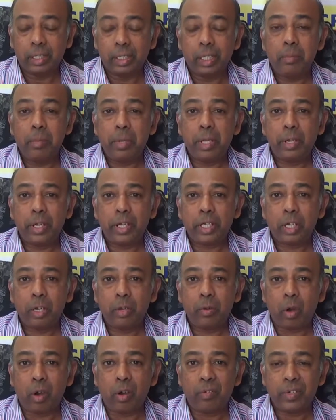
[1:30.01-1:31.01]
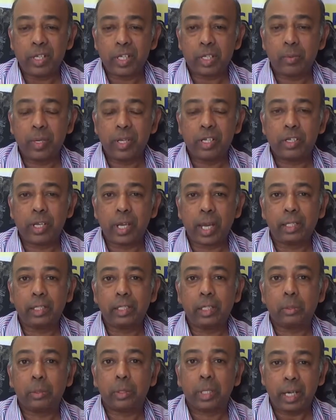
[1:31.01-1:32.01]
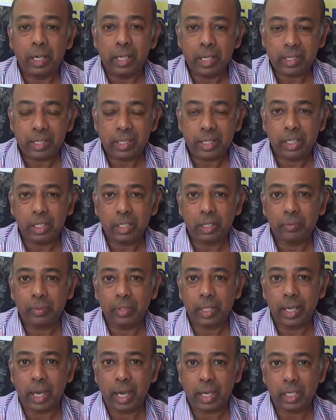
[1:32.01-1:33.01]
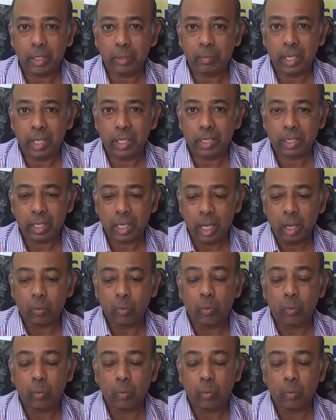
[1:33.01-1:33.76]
The immigration office will check the authenticity of the documents,